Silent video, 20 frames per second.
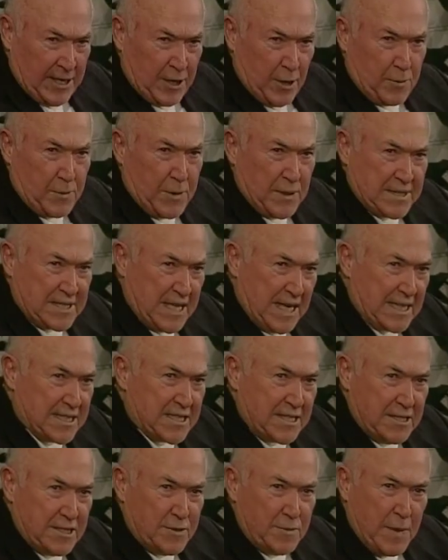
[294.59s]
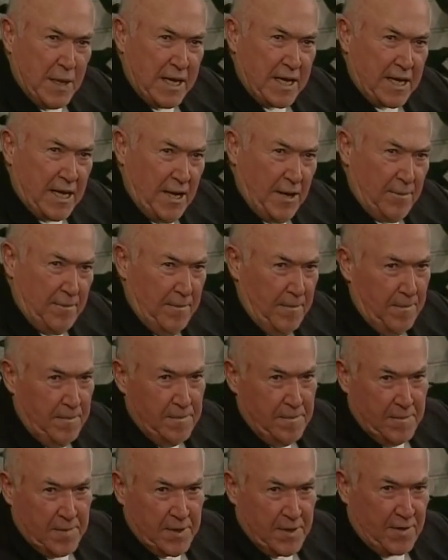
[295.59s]
their possessions become
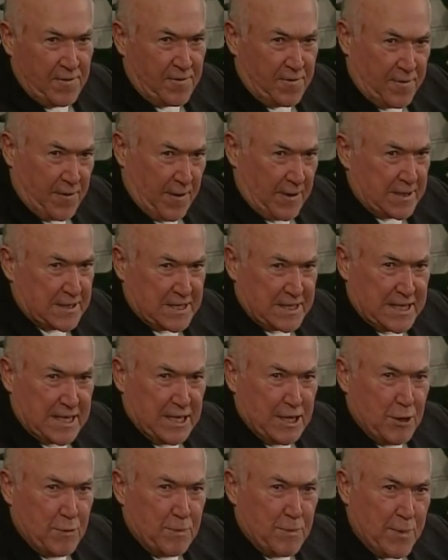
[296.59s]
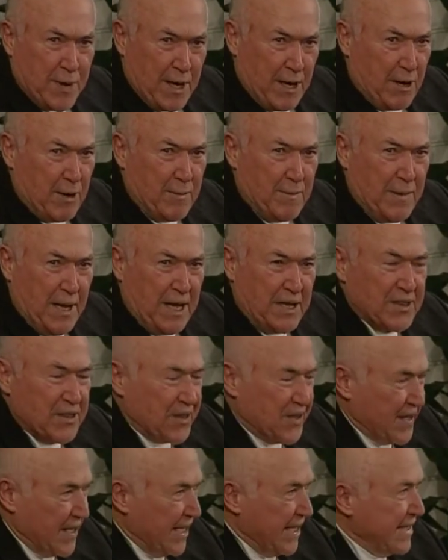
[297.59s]
the first and the
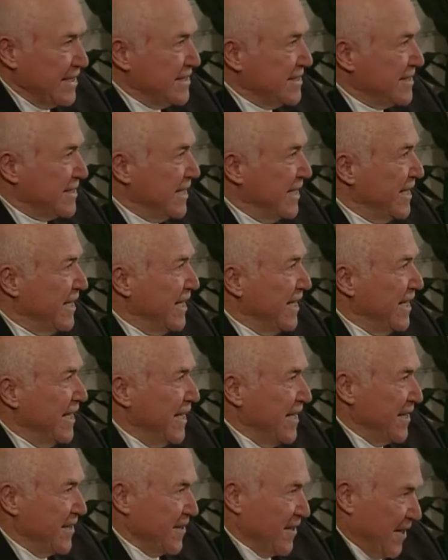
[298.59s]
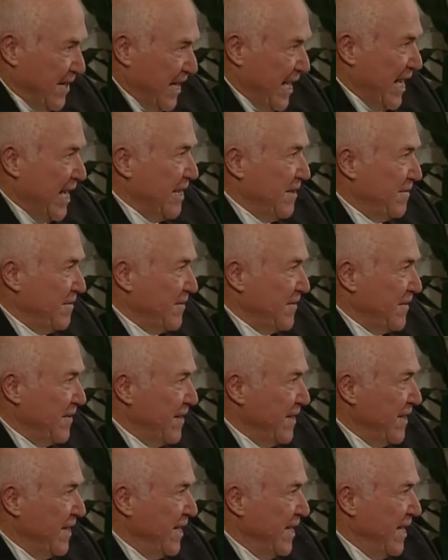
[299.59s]
paramount things in their life.
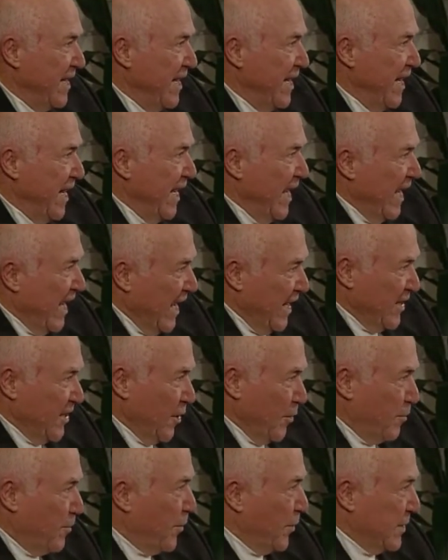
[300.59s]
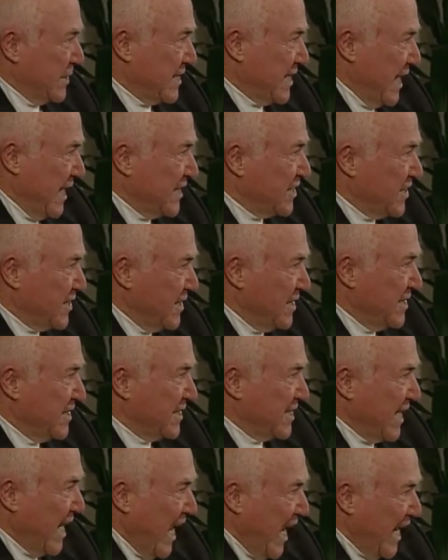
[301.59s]
And their
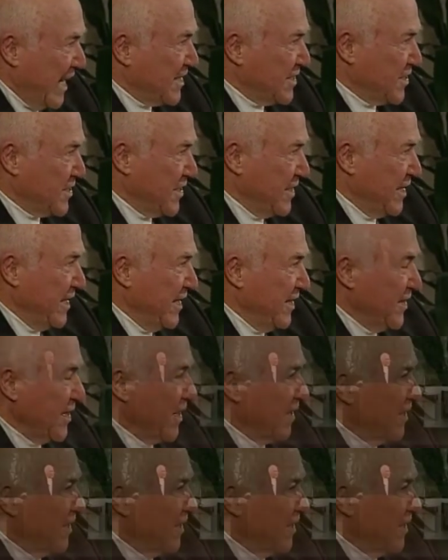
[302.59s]
possessions, actually, their